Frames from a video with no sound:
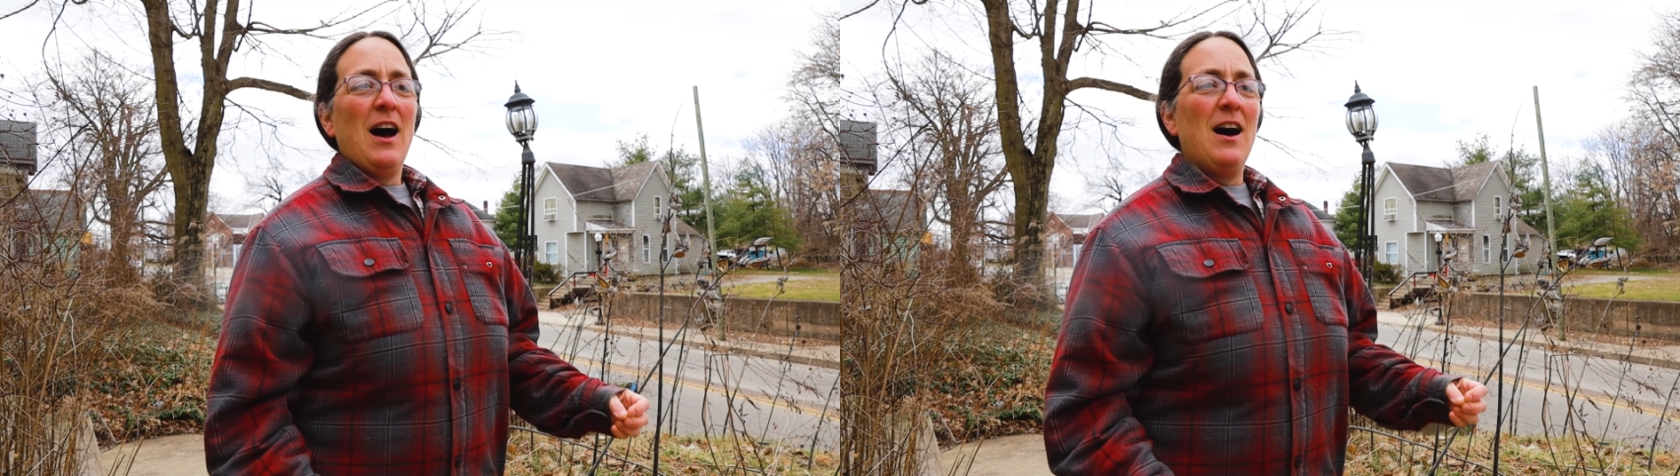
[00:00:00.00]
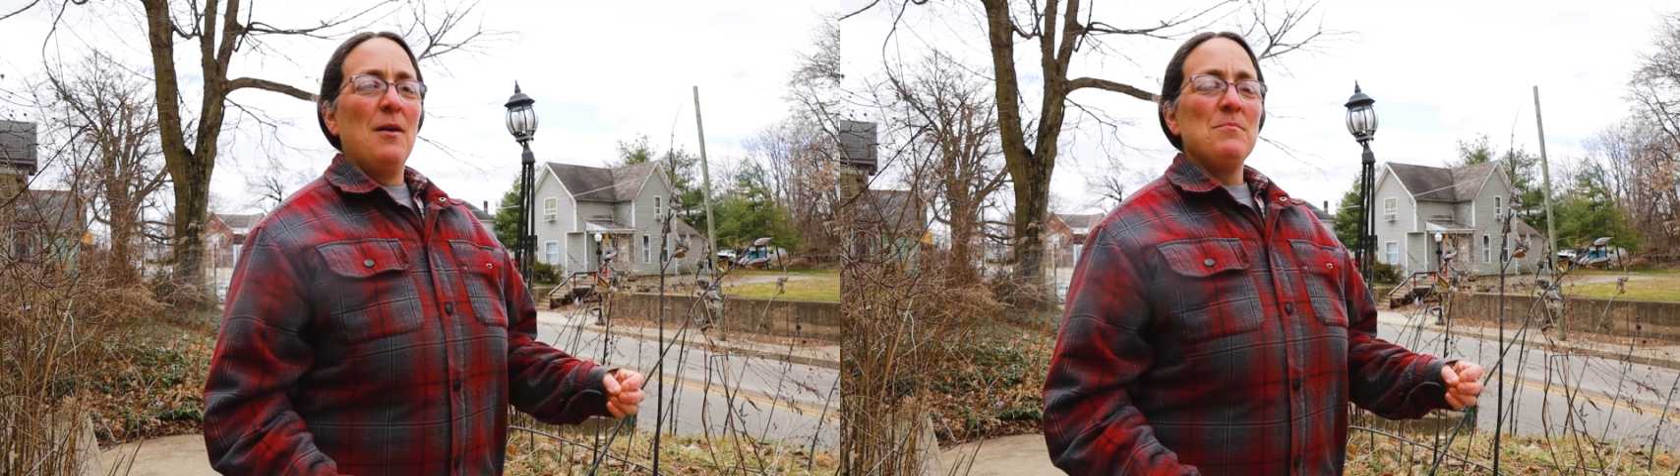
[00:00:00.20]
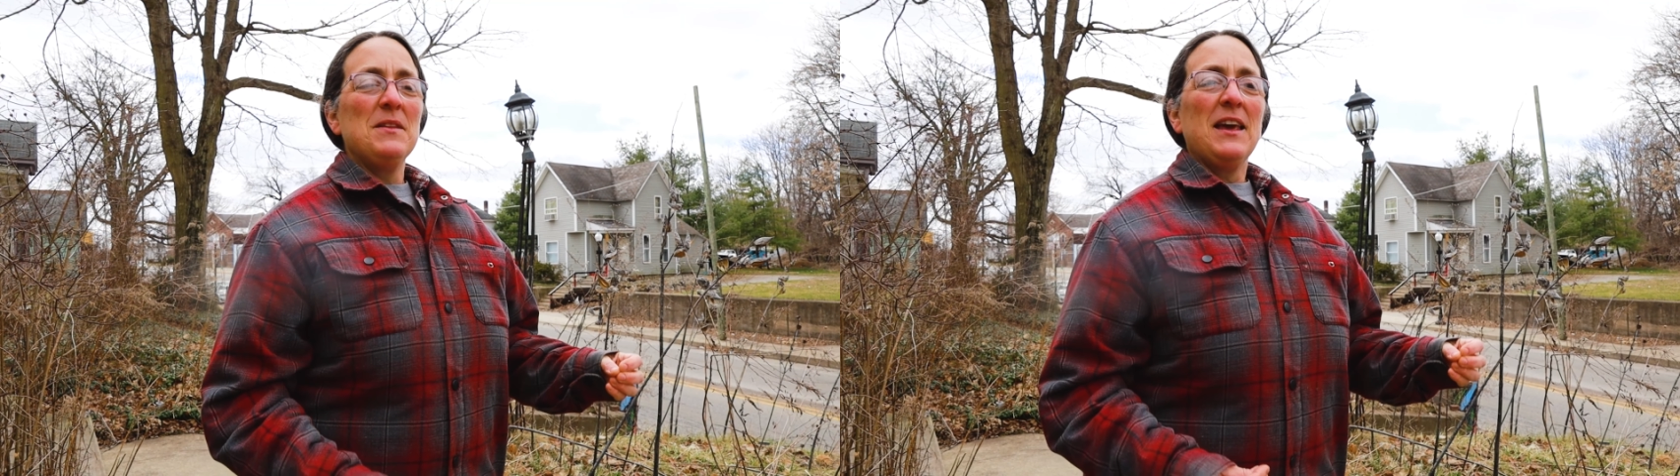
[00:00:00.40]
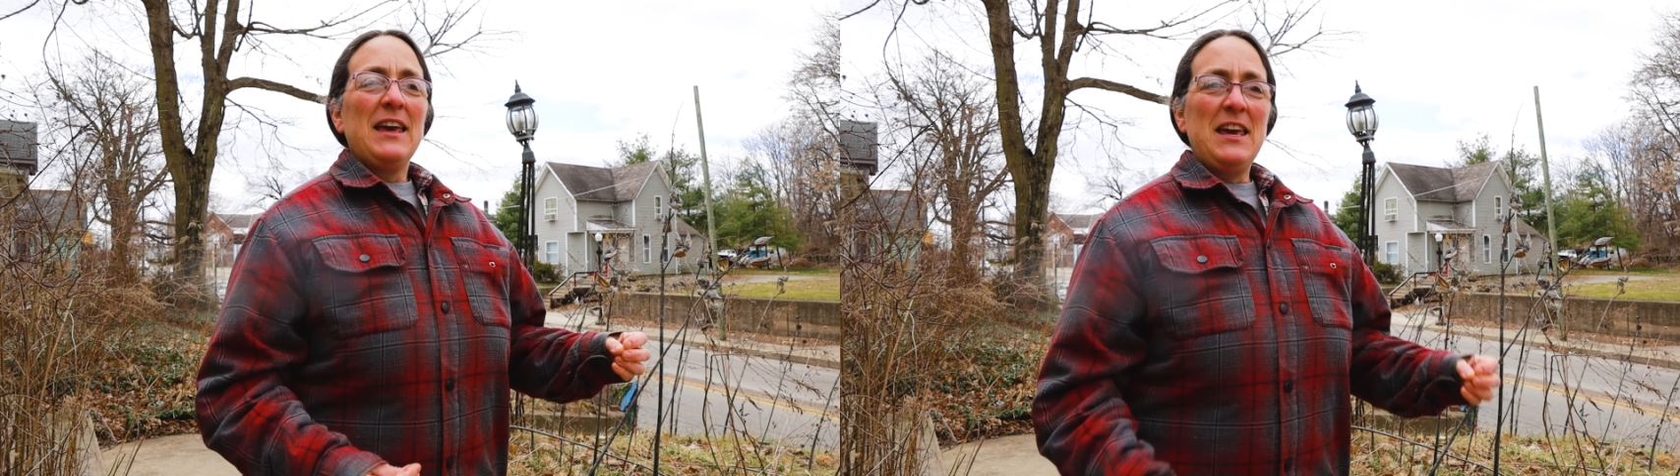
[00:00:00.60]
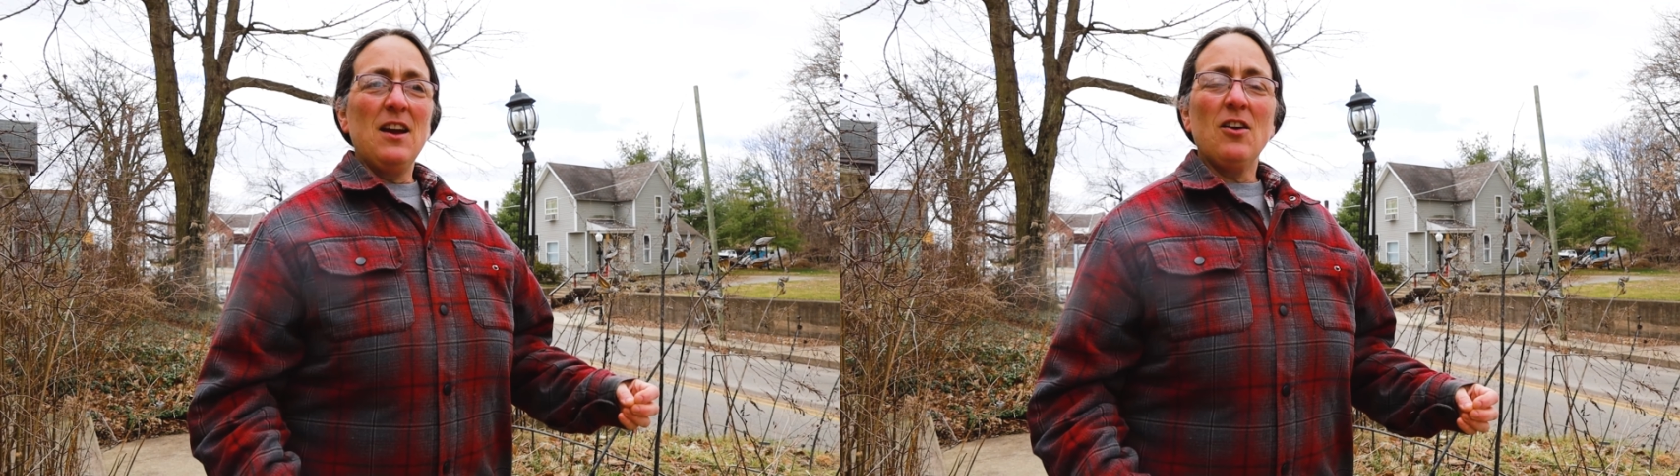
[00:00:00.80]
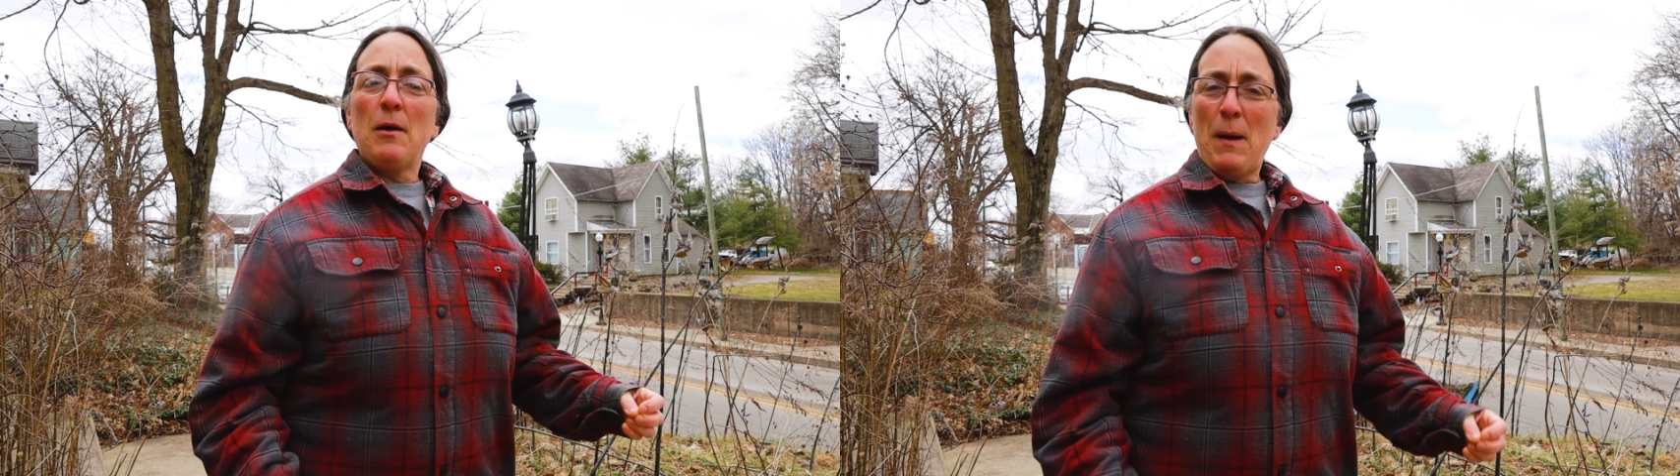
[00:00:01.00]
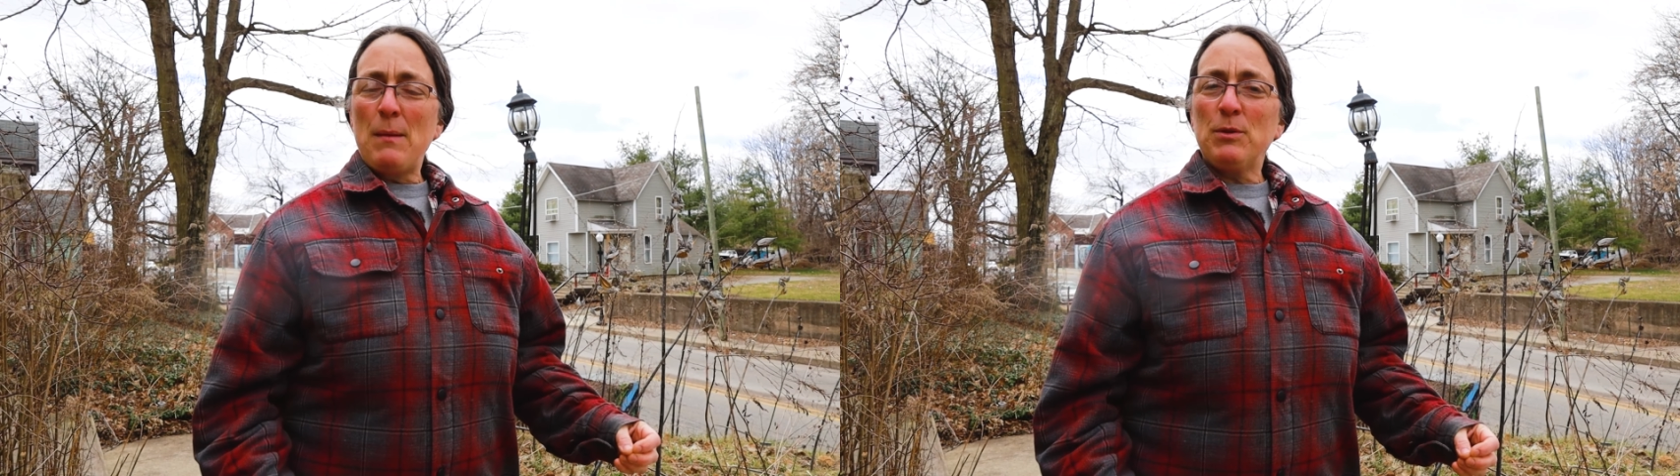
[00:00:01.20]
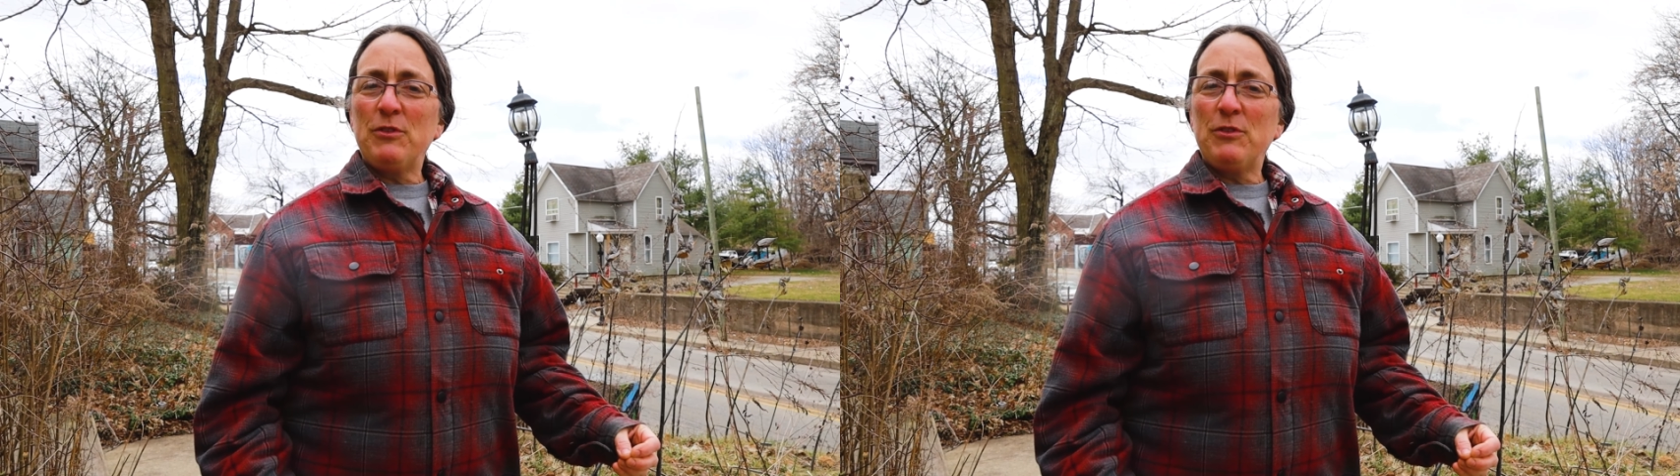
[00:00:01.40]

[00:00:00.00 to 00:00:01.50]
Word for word: Um, here at Poplar